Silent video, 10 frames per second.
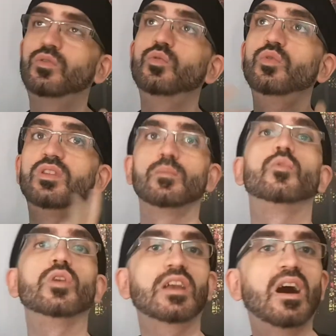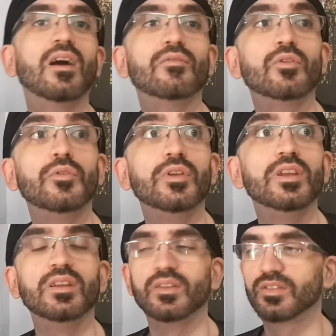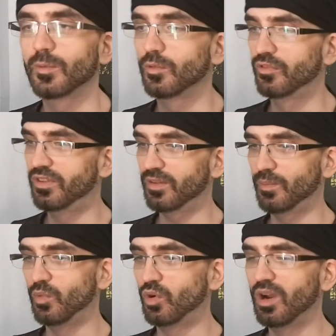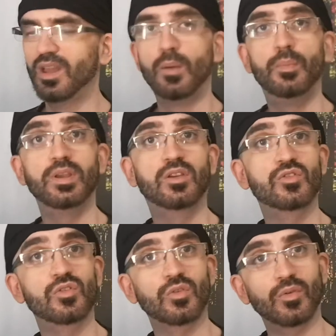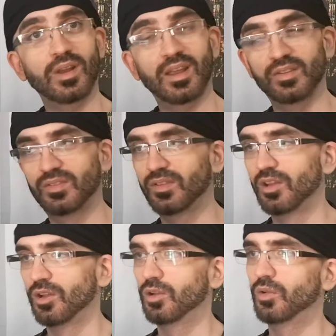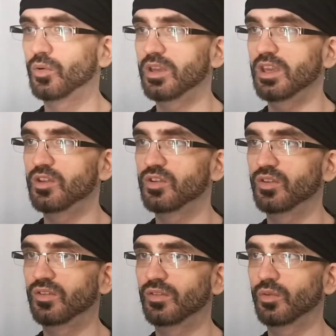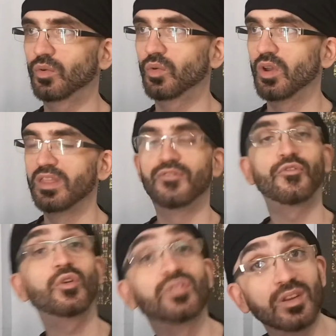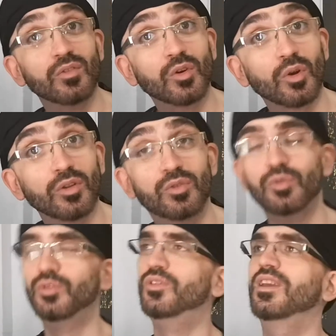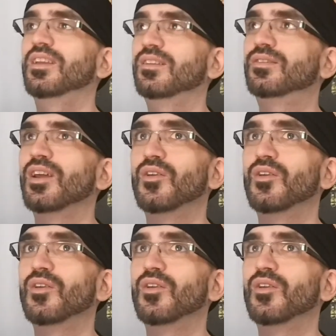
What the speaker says: do some recovery in some of the more picturesque locations. So the first thing we're gonna do today is